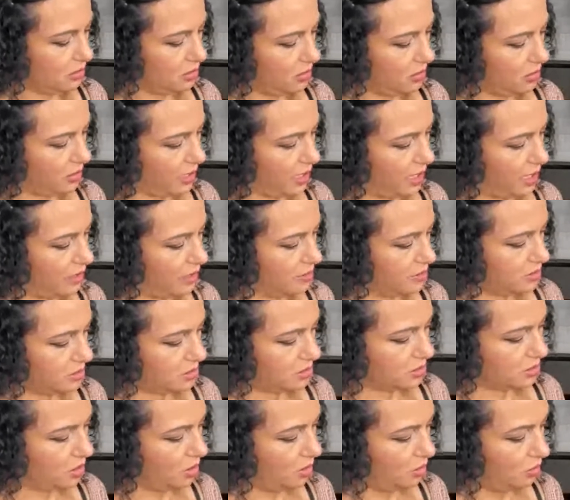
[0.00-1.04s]
Okay,
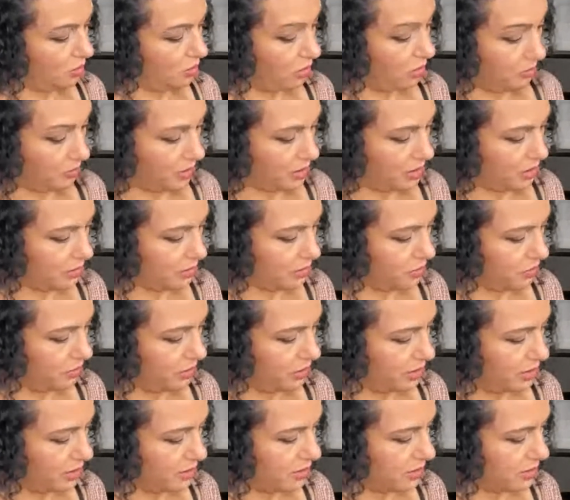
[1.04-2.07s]
so I'm going to do
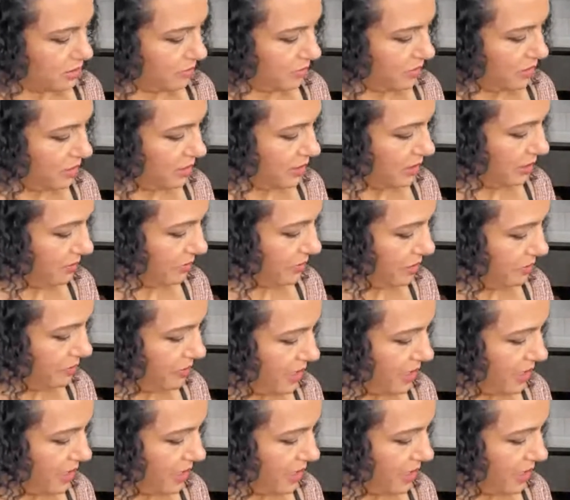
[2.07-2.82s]
this. I'm going to get my